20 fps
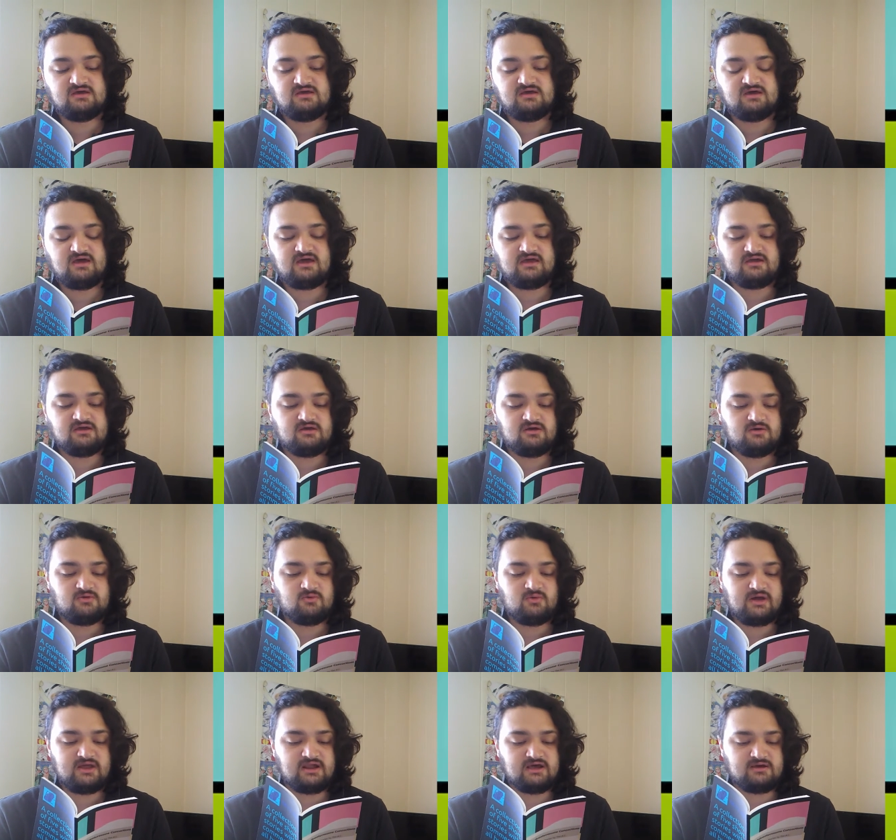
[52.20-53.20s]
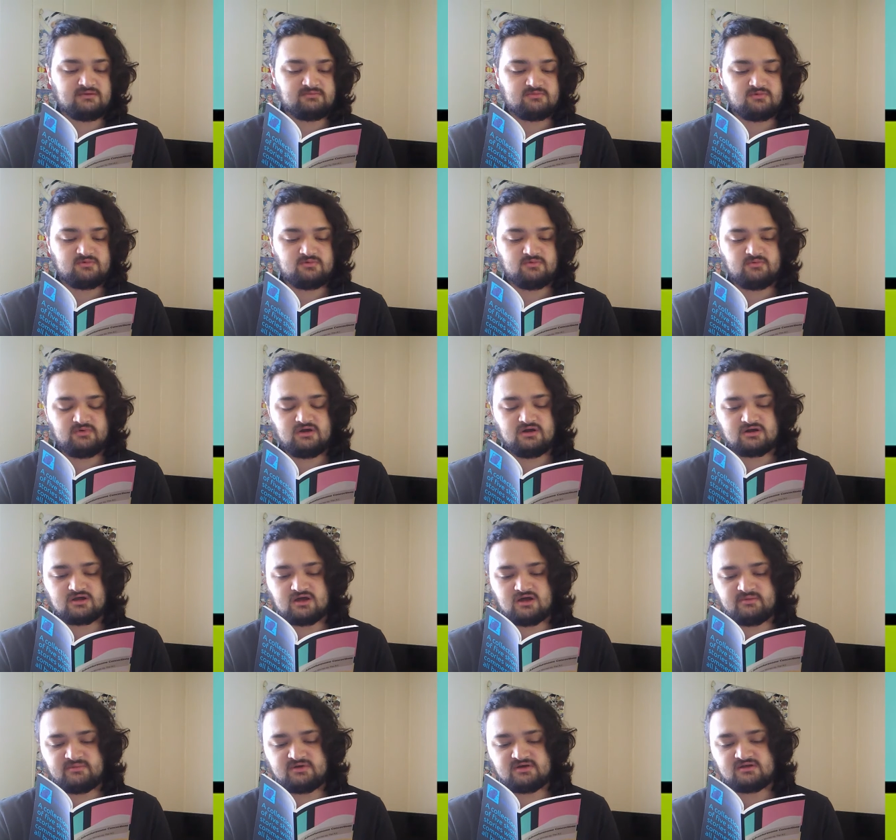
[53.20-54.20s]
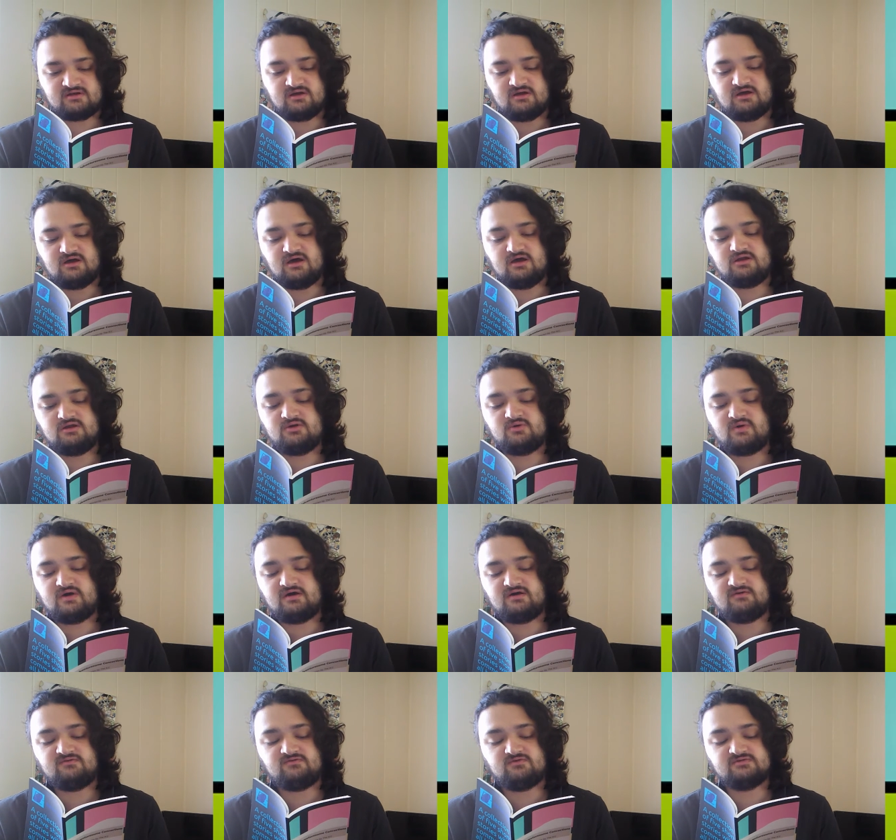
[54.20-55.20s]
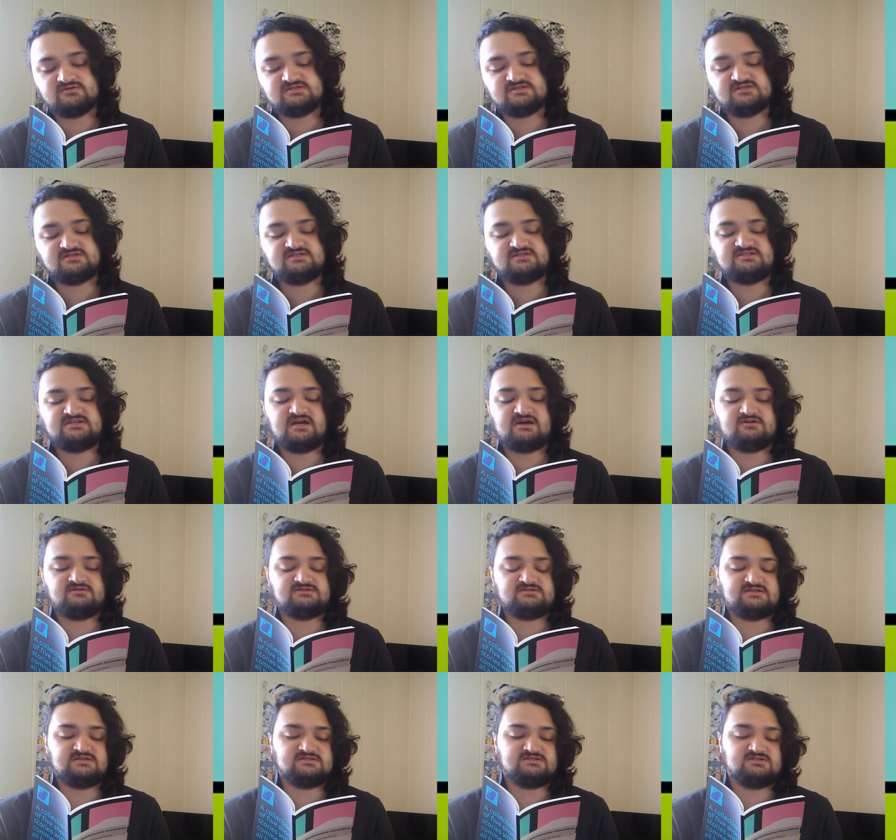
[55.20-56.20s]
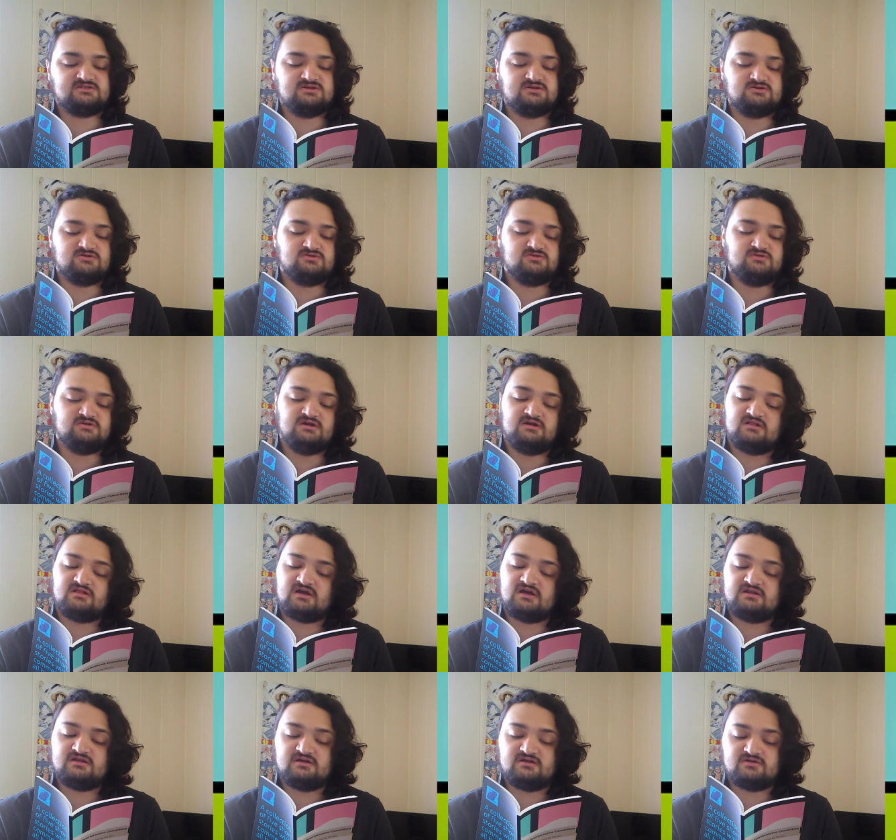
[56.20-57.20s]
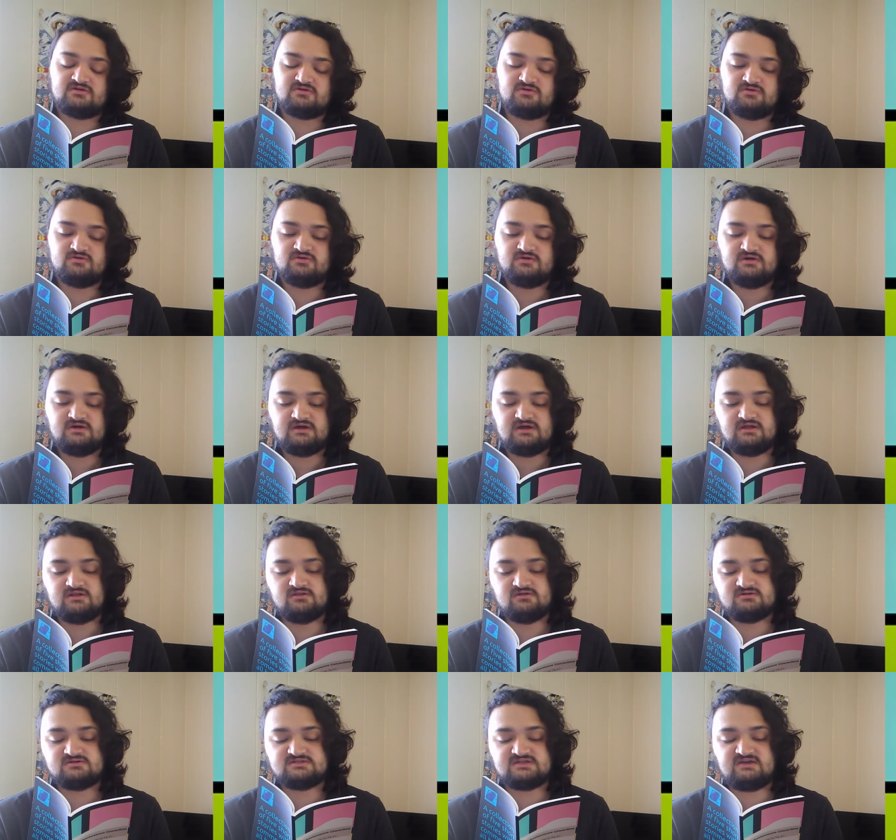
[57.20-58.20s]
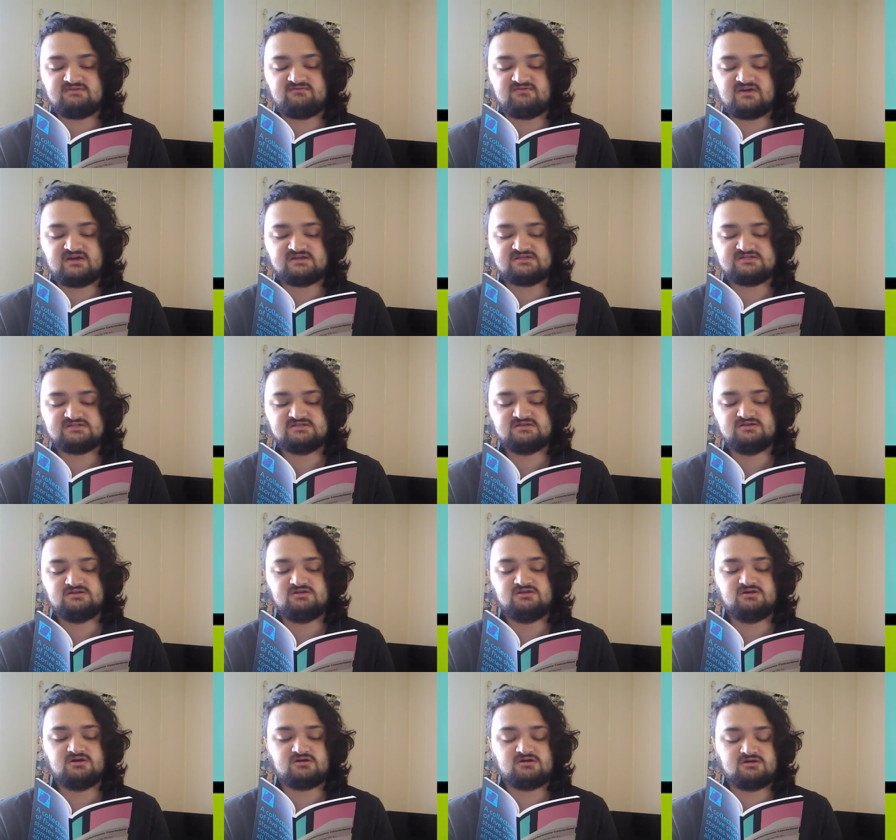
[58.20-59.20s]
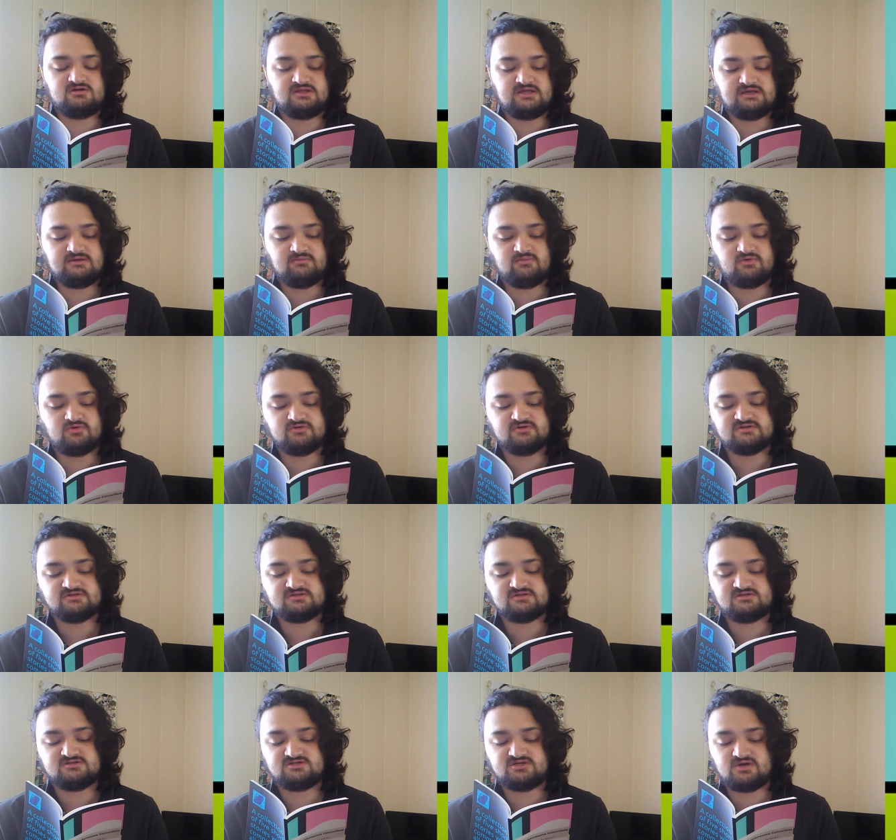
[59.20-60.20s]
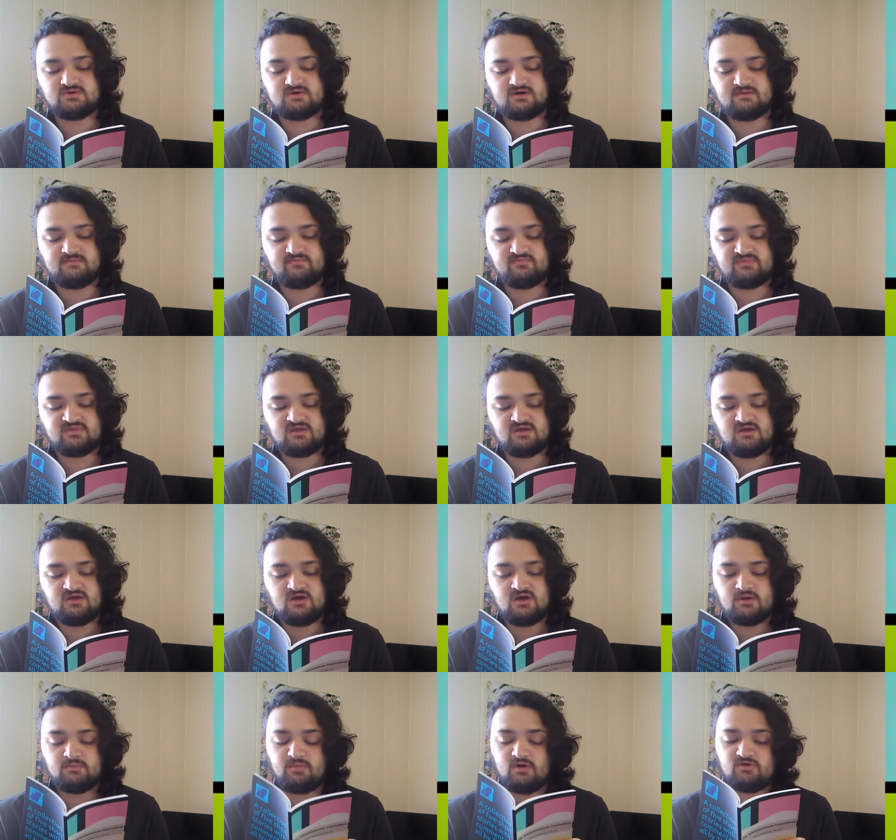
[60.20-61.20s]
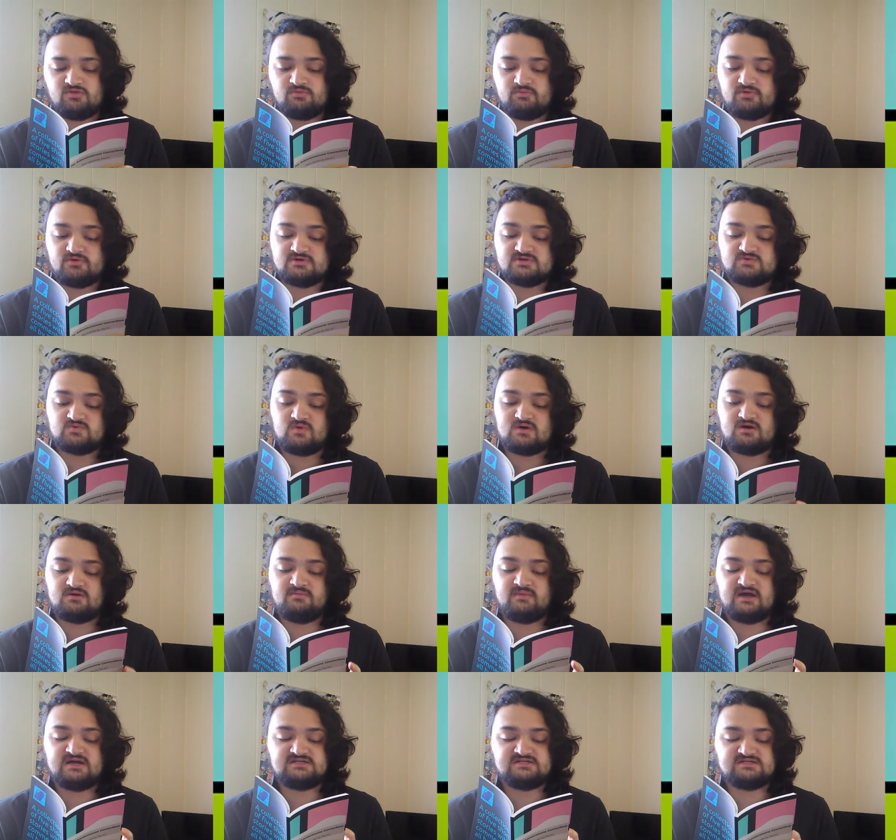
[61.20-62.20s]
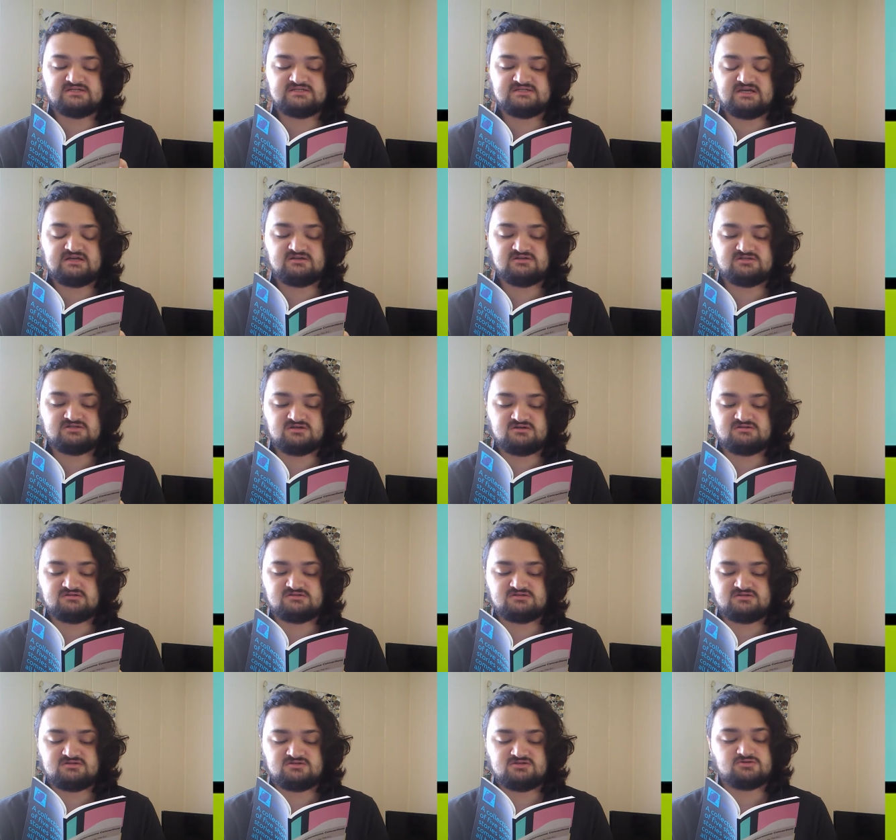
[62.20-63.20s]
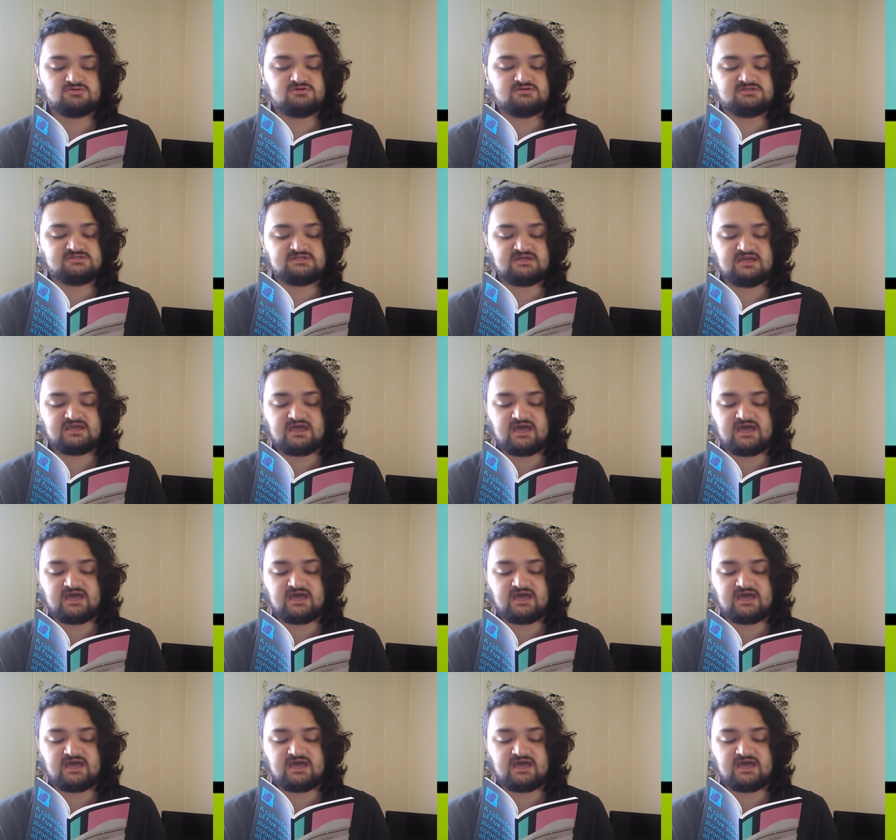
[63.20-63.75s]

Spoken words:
Hey, wait up! We are coming! A duet of voices shouts as two, nearly identical in looks and fashion, younger teen boys show up. Both boys wear a matching set of shirts, shorts, and